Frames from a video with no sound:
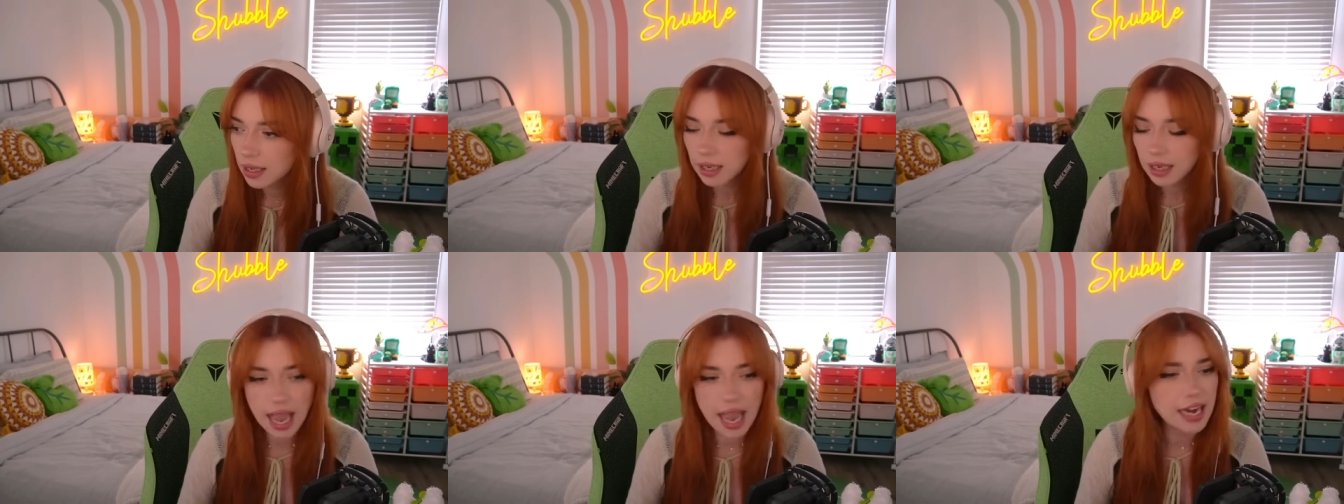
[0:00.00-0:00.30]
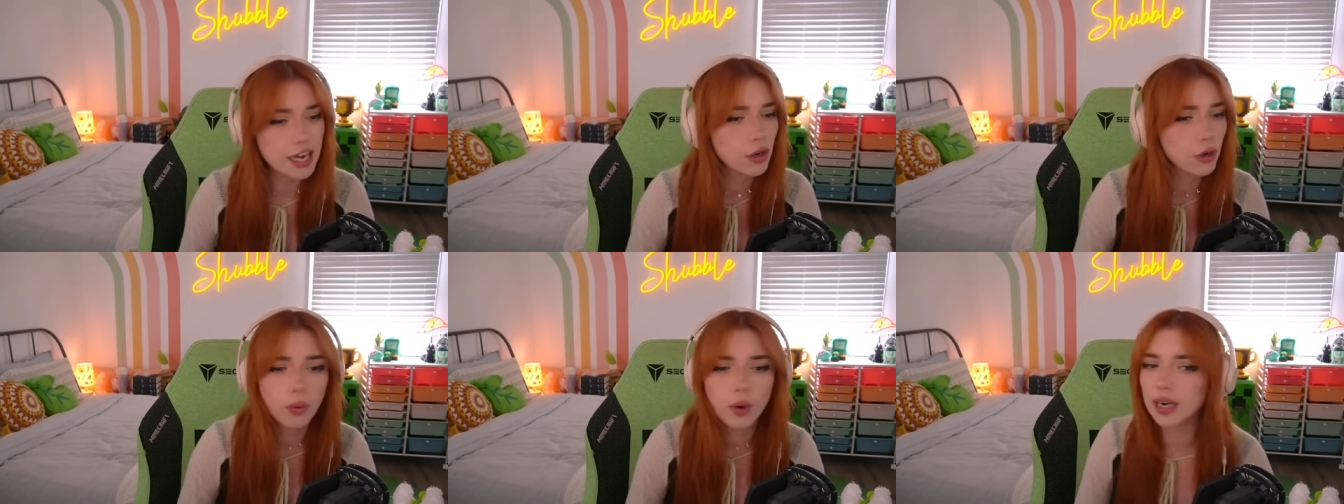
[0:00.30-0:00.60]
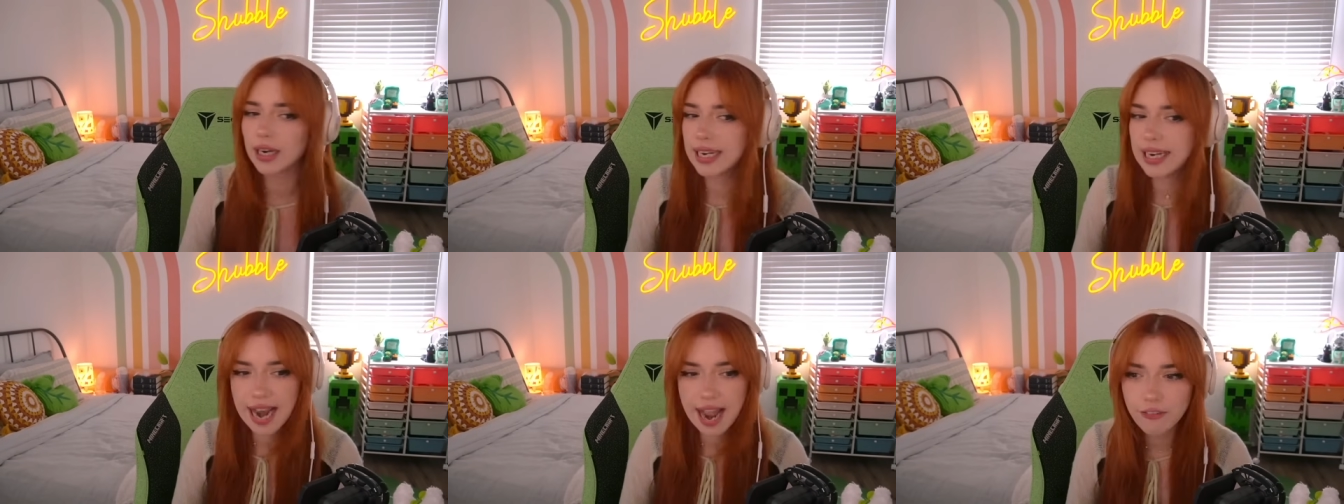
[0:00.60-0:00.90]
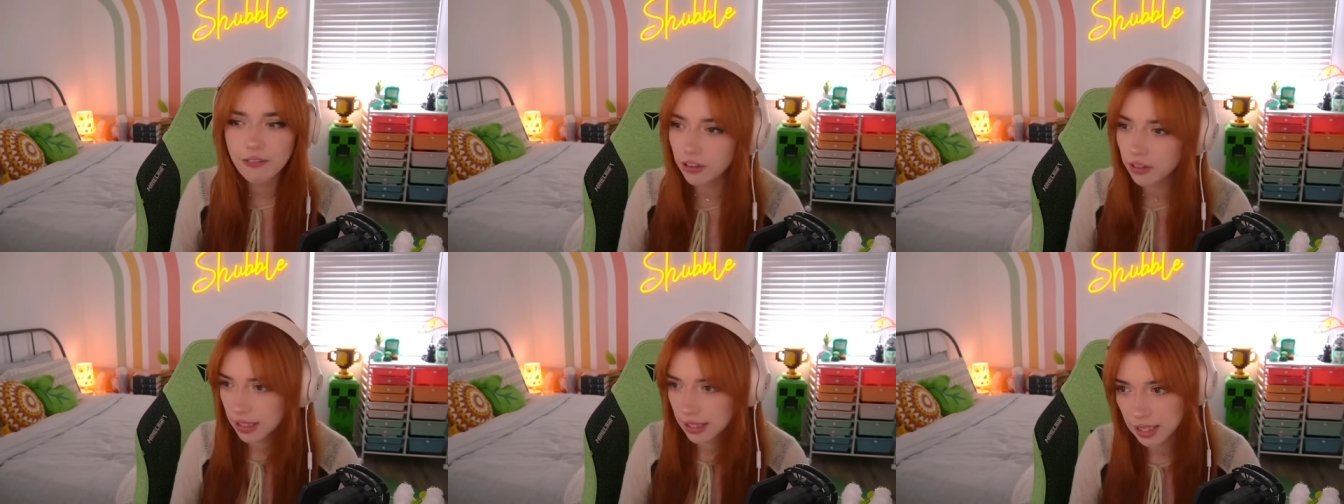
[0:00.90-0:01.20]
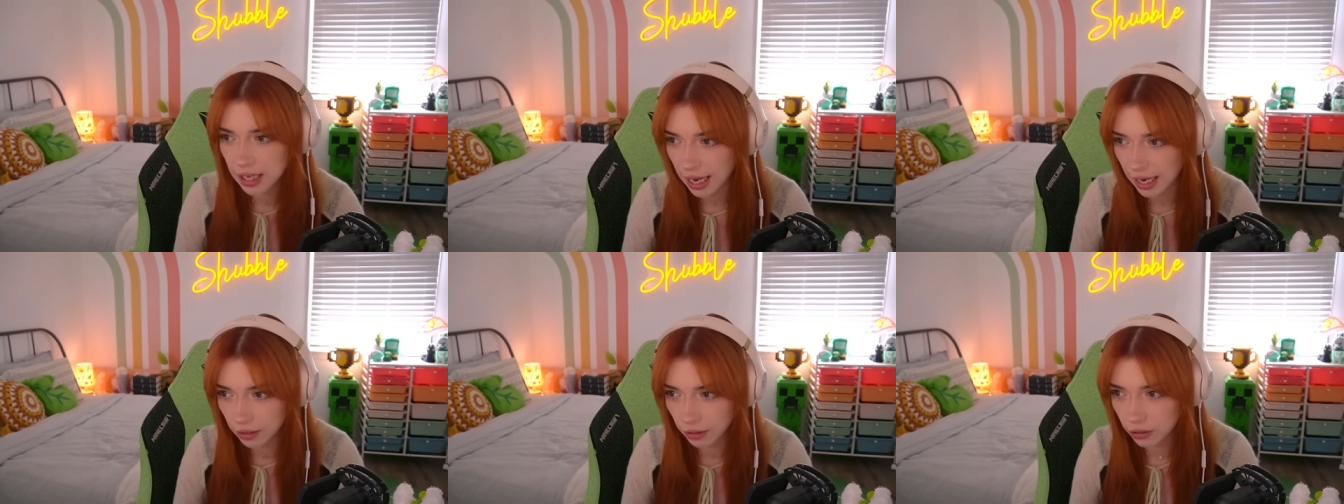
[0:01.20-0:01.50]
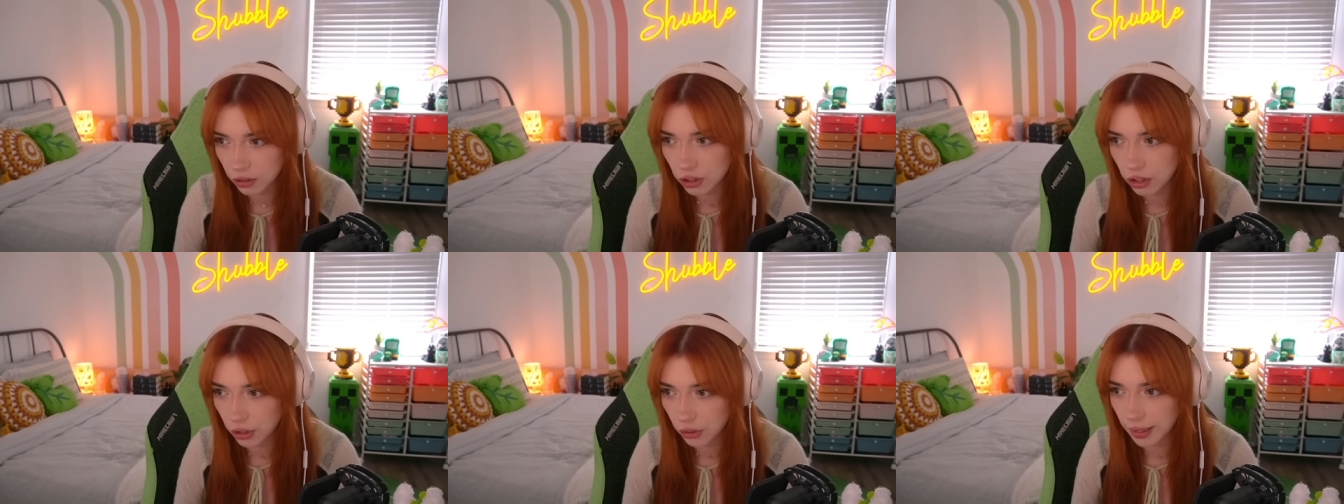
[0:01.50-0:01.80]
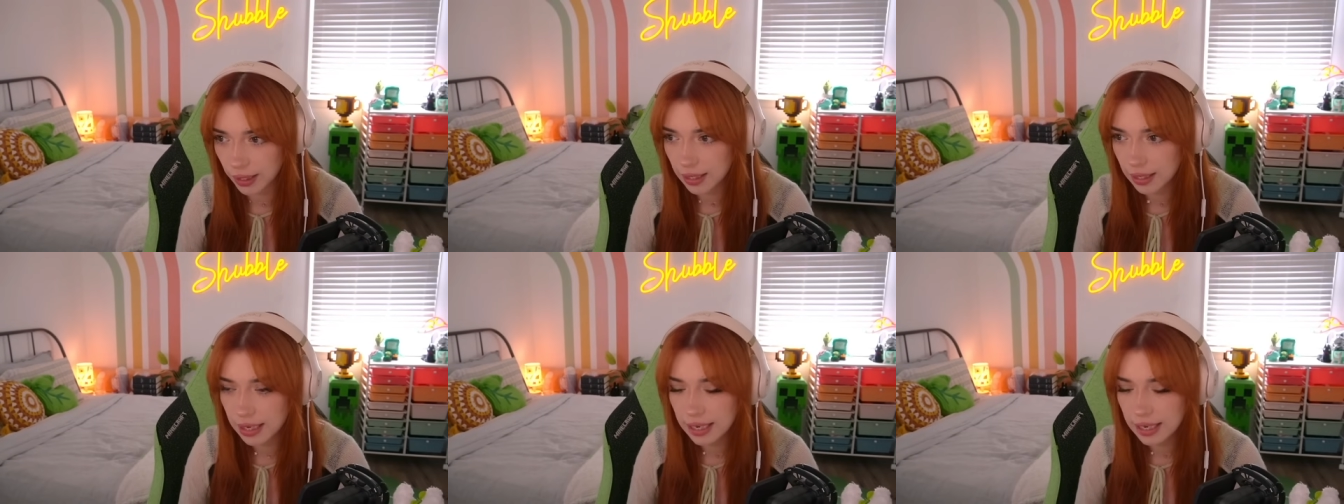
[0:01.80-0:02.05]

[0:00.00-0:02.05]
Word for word: And you are never entitled to it.